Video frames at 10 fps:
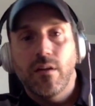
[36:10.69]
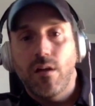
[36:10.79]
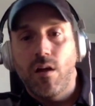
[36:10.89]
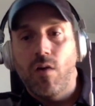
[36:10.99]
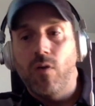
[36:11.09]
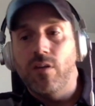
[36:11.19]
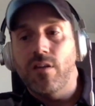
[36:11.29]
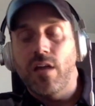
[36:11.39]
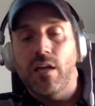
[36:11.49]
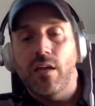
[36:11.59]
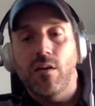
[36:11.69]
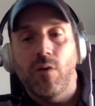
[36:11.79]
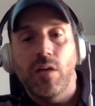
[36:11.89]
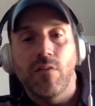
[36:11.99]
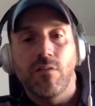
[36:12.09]
go and say, you know
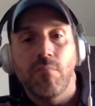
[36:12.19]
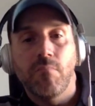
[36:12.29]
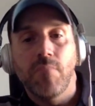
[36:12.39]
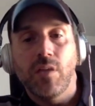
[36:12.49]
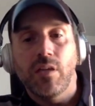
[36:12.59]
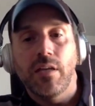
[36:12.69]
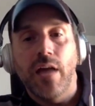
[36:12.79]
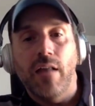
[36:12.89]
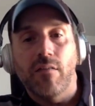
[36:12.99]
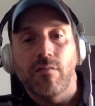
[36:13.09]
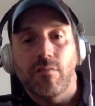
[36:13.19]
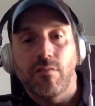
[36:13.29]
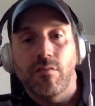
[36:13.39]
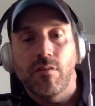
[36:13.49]
what, here's a million dollars.